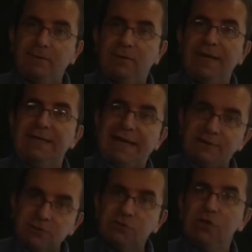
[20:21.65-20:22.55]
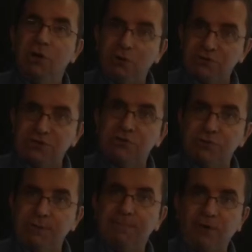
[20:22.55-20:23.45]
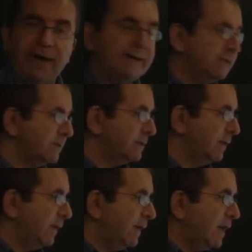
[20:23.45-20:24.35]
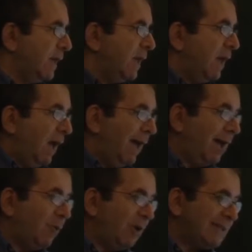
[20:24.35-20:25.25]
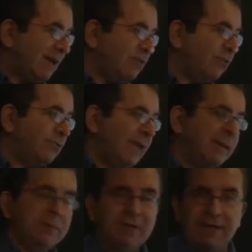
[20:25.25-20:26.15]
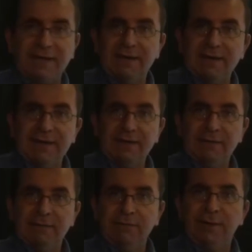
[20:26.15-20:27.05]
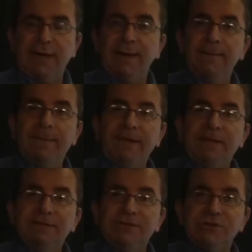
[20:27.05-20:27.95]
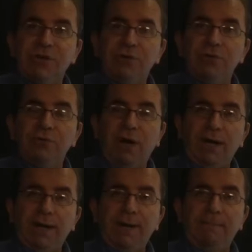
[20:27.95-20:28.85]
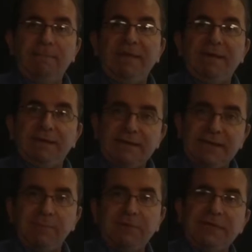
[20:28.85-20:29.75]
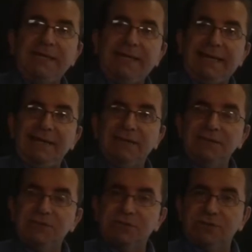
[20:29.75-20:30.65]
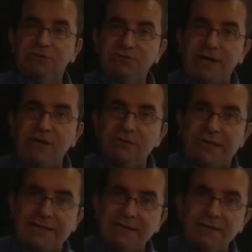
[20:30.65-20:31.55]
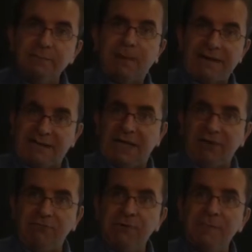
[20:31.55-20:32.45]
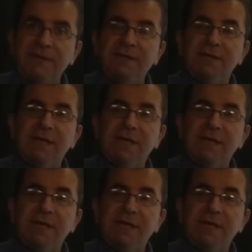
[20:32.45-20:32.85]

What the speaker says: Okay, that also goes into the price. What kind of labeling? Okay, so labeling is regulated by the government.